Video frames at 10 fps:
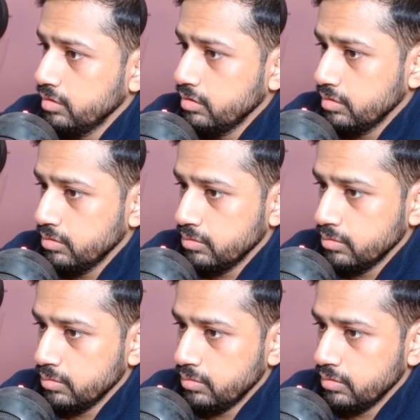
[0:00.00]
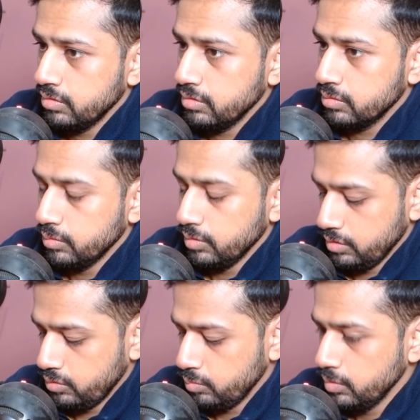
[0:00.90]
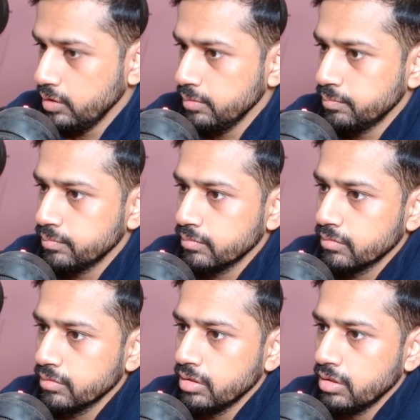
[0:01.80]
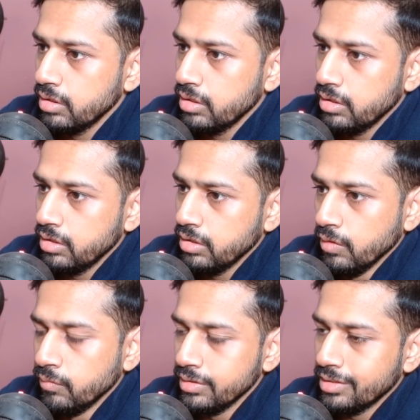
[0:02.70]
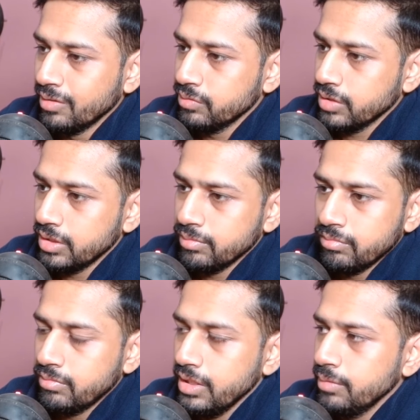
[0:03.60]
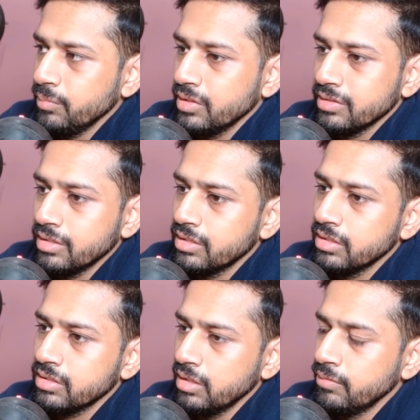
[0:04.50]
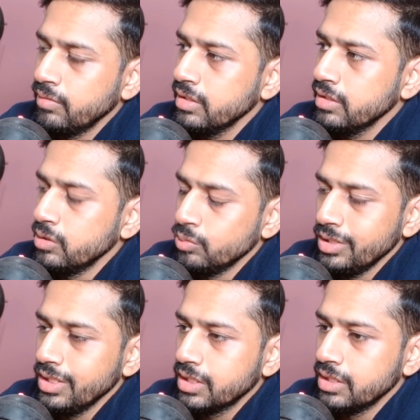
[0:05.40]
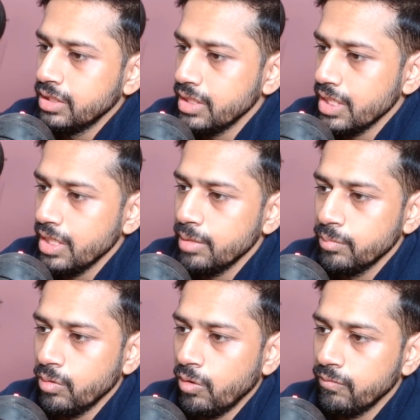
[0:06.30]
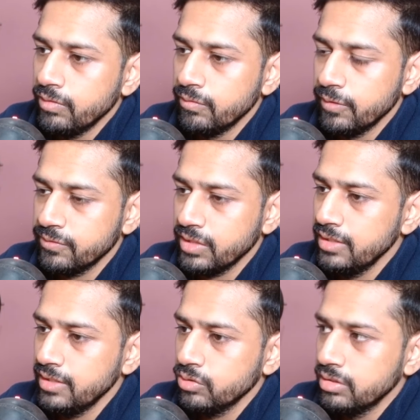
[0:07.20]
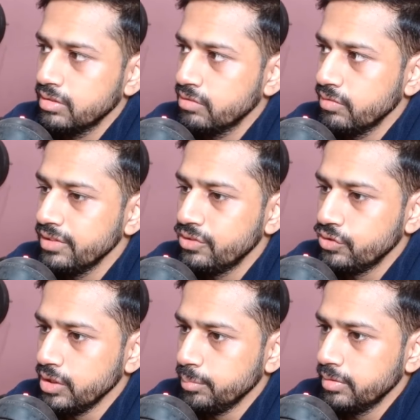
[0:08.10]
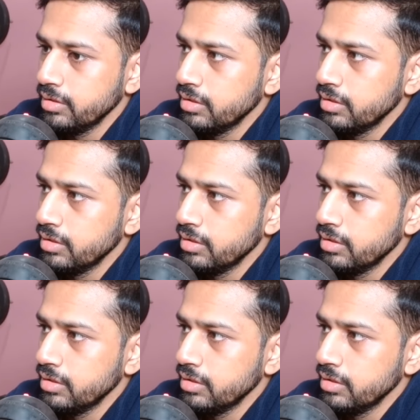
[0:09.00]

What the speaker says: So this is going to be 1000, right? Because this is a very unique name of the website, so this is very cheap.